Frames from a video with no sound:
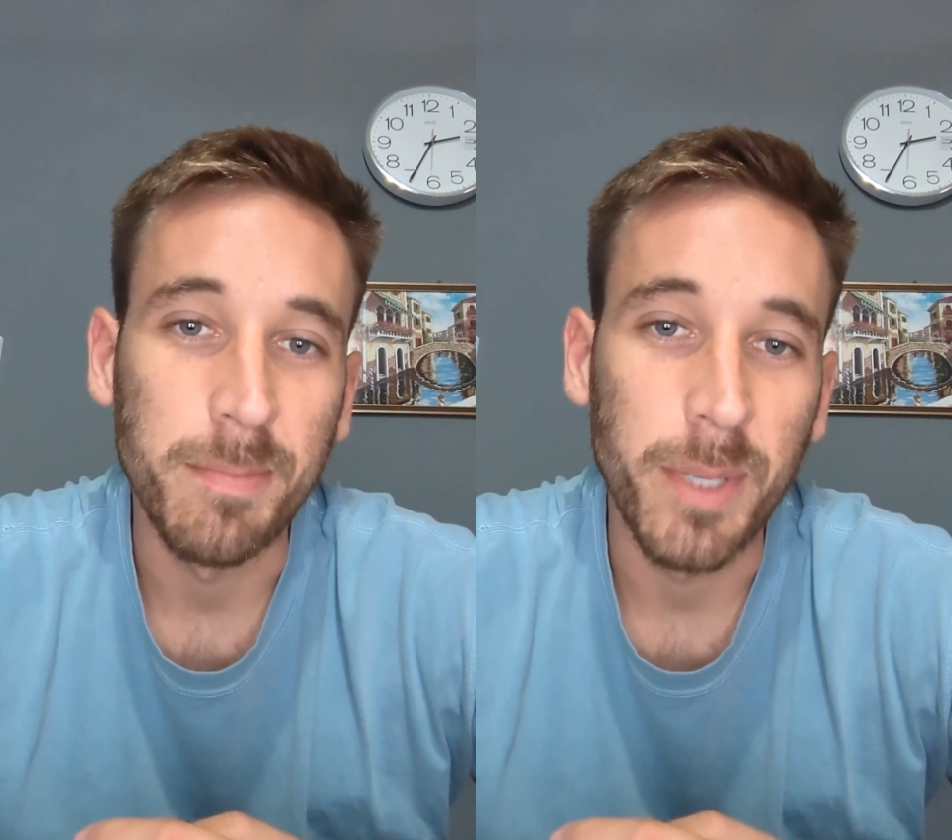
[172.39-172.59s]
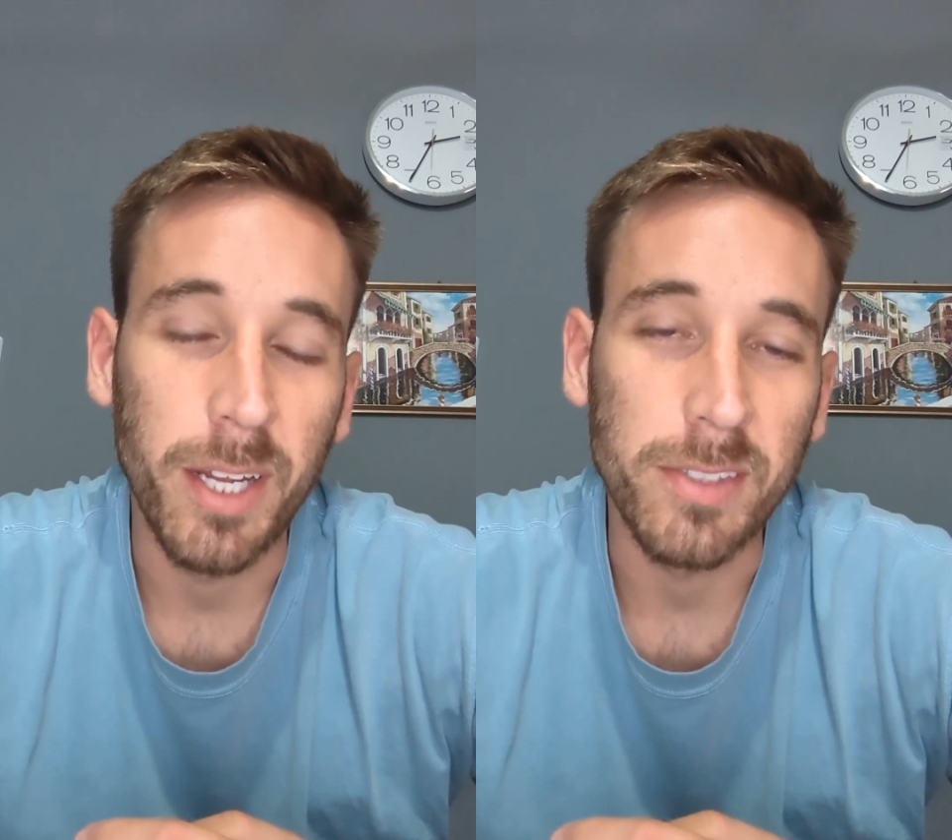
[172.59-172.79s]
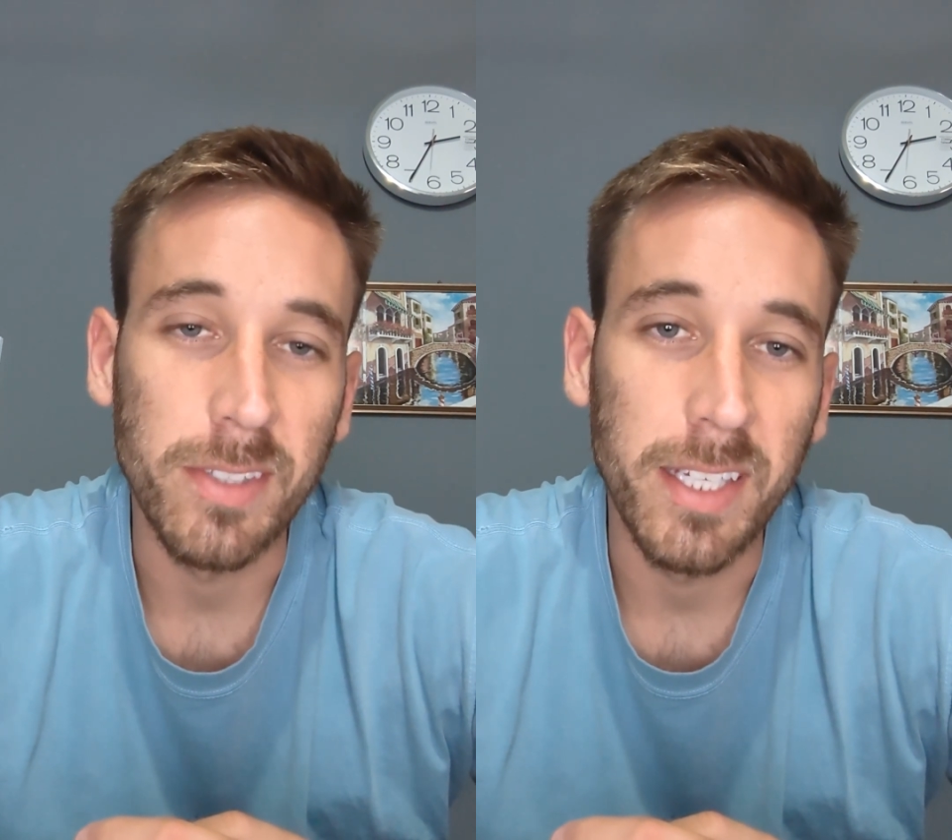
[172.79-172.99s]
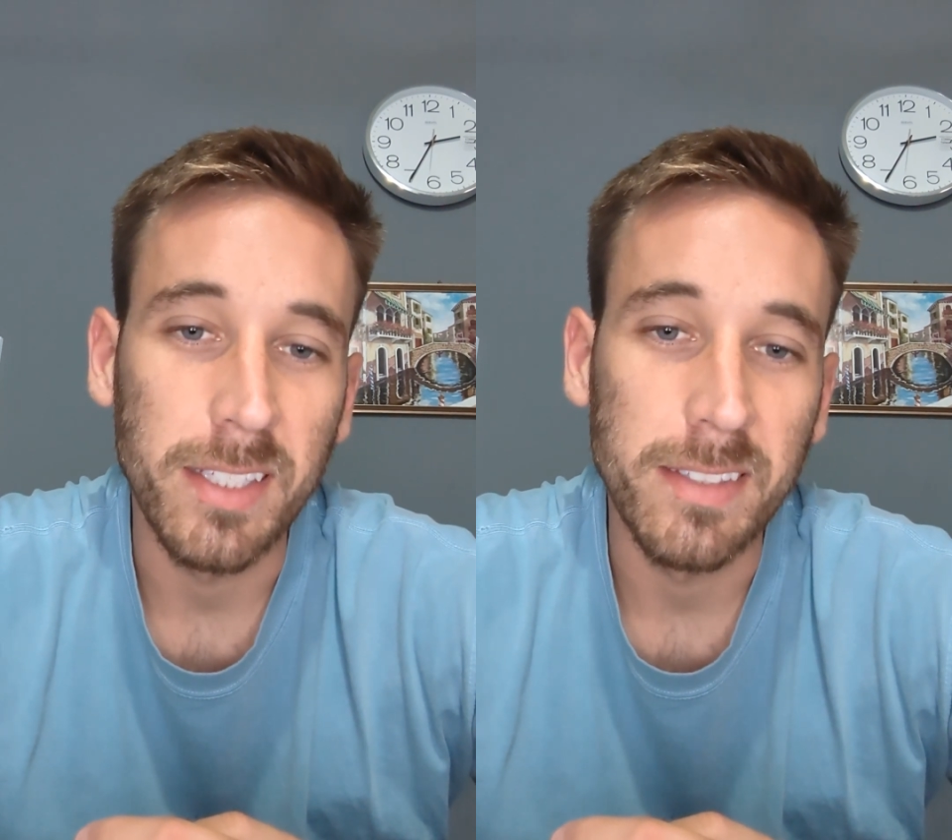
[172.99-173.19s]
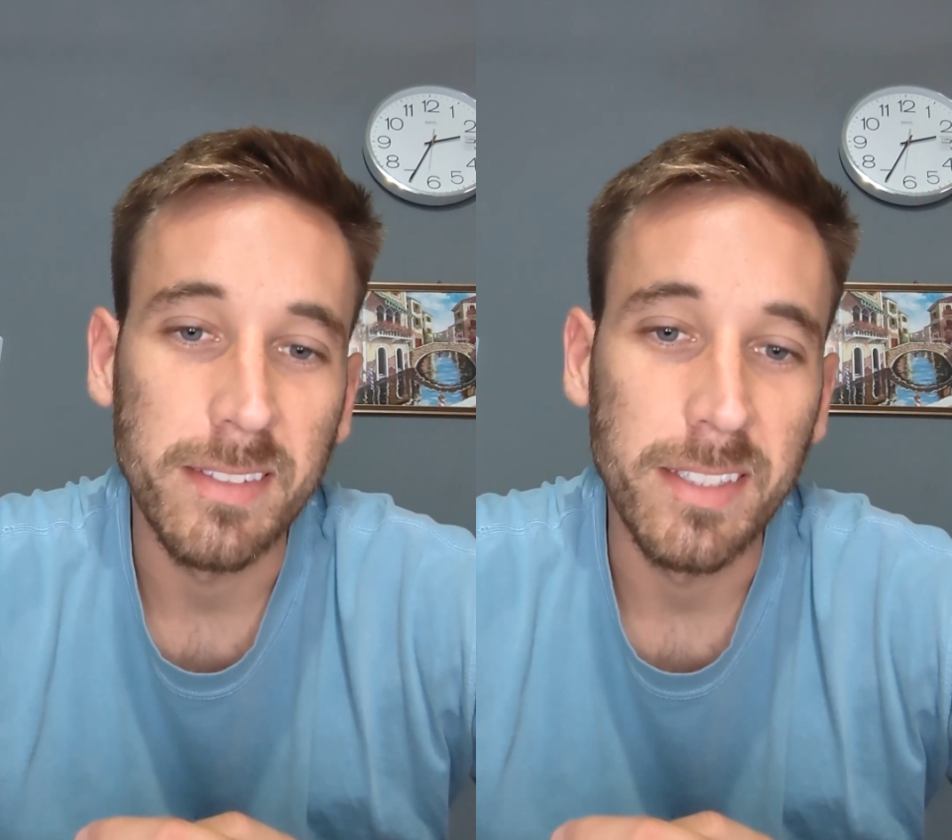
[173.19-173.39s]
but also
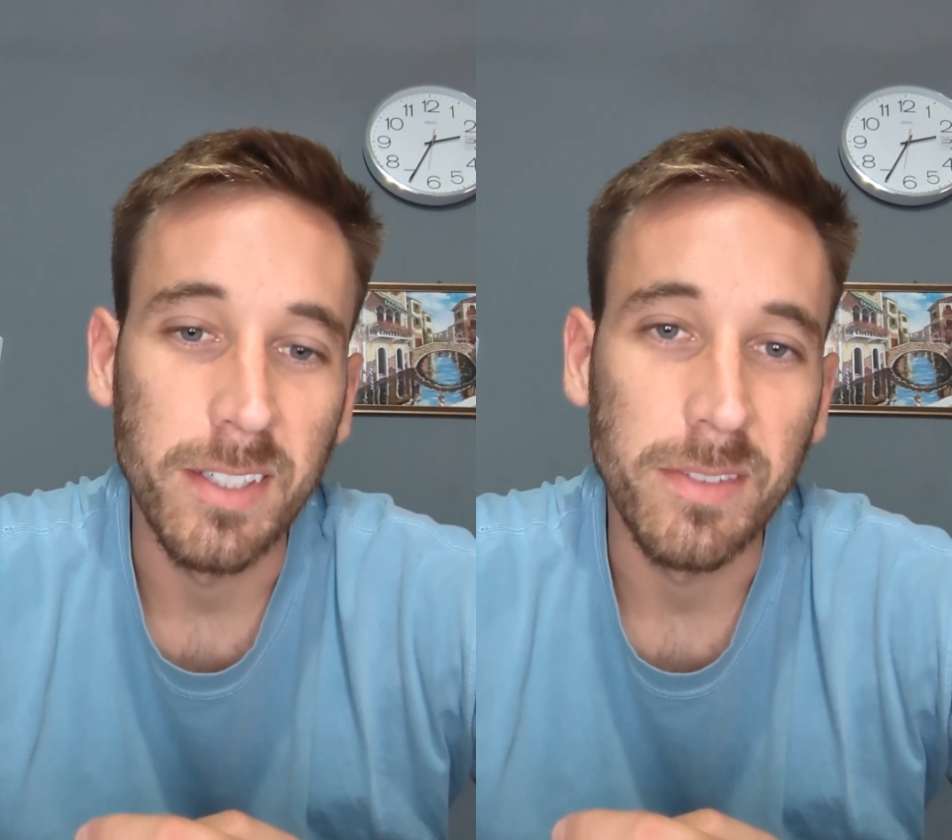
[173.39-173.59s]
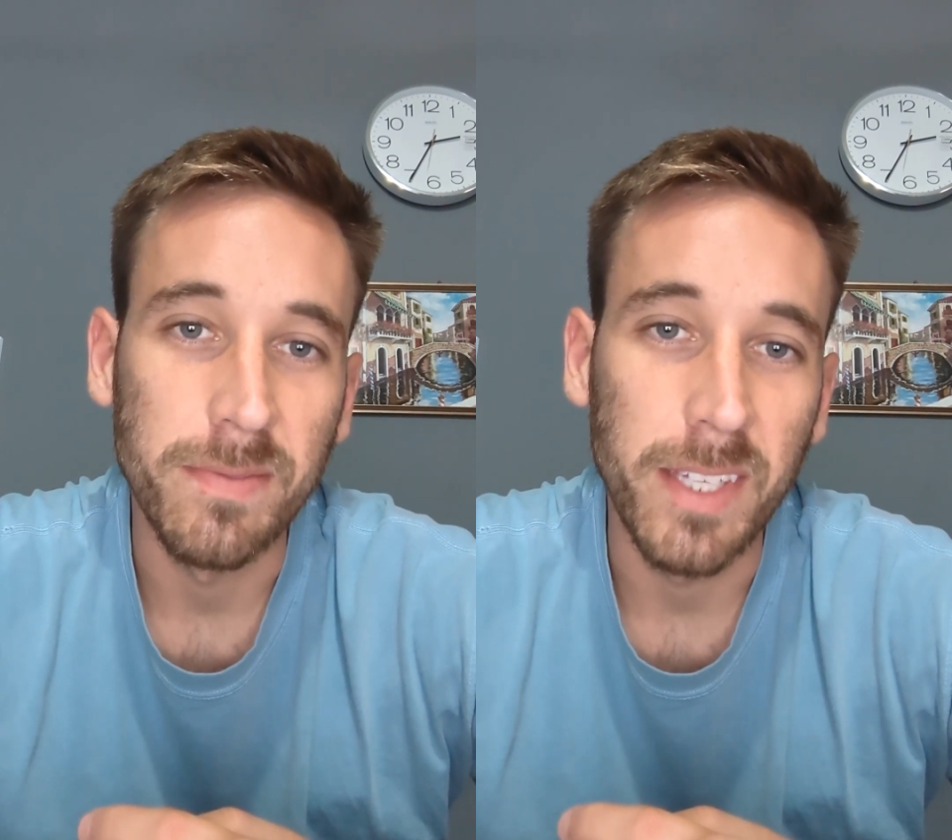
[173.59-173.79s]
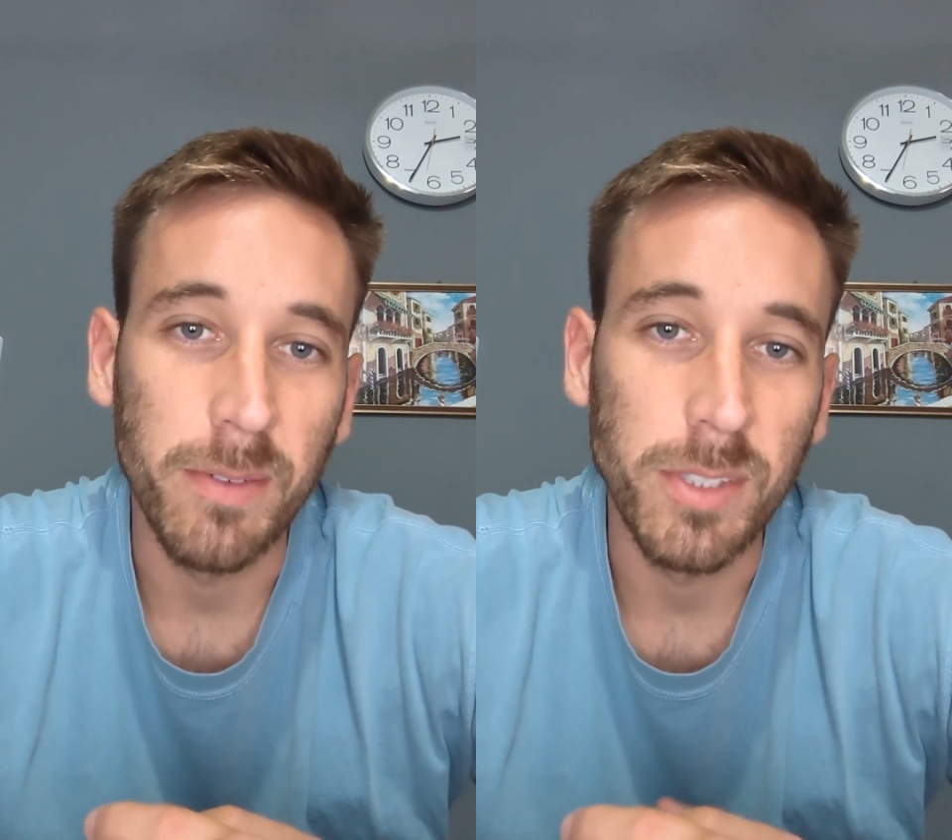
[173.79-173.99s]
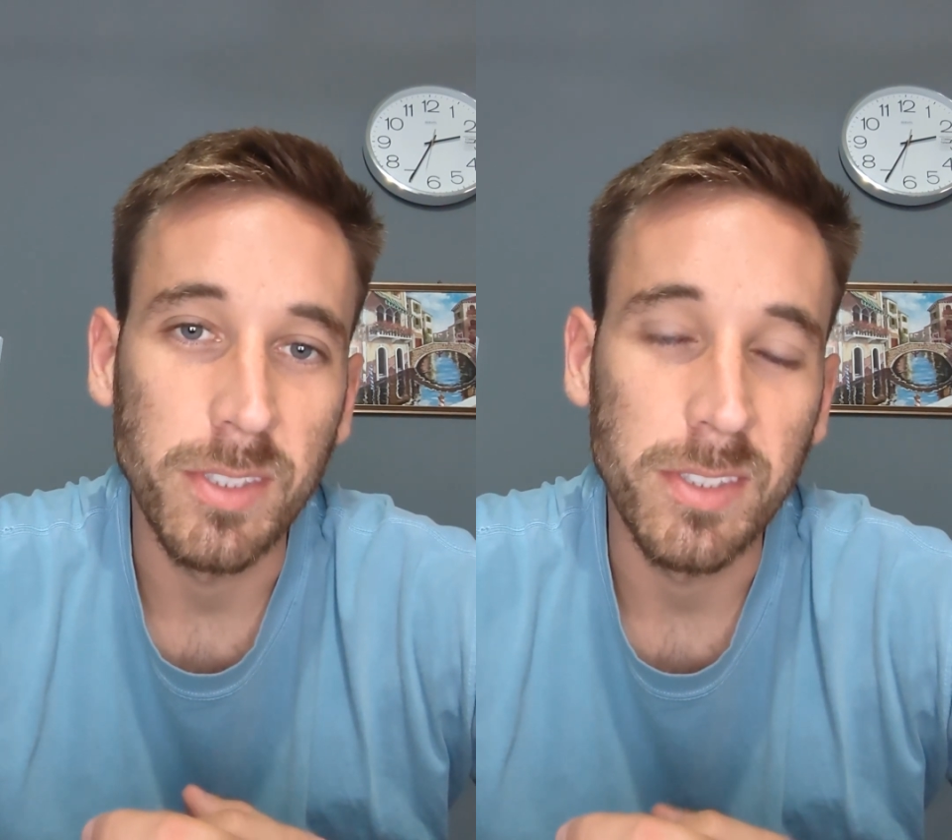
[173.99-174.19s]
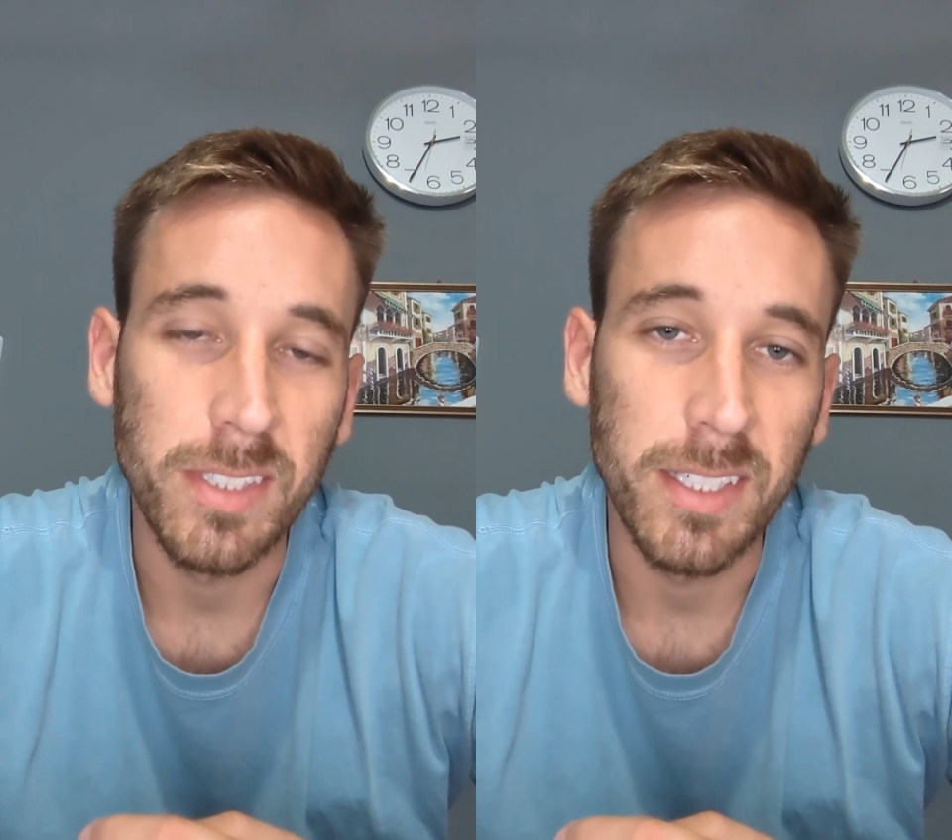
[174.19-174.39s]
that, they would
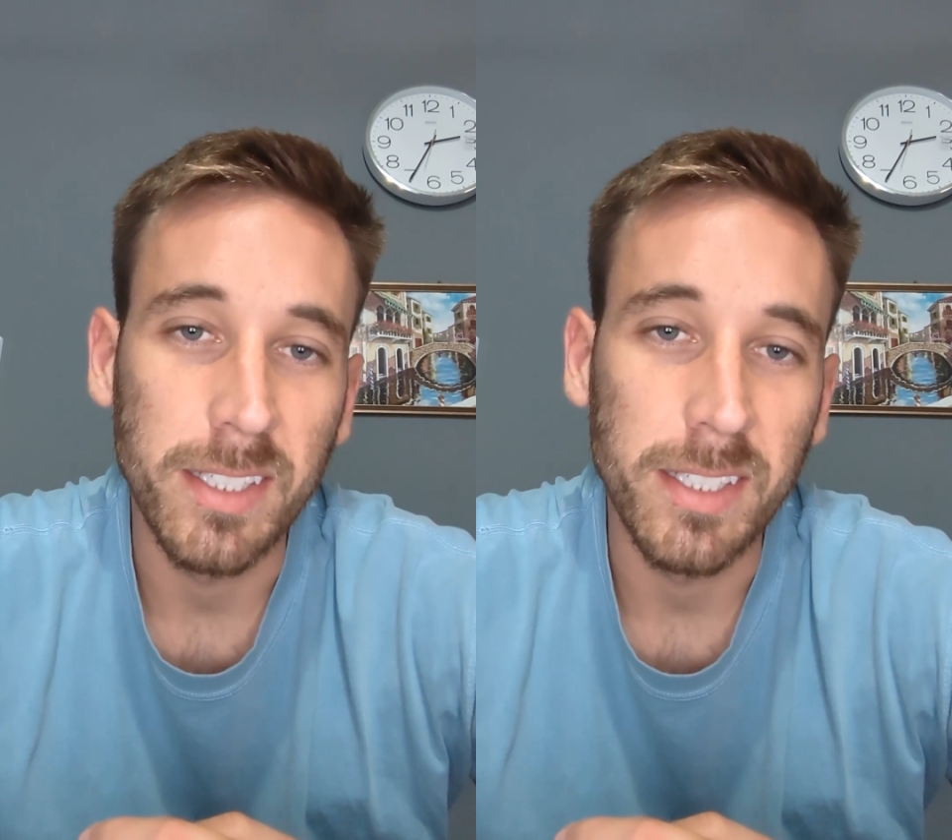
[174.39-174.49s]
just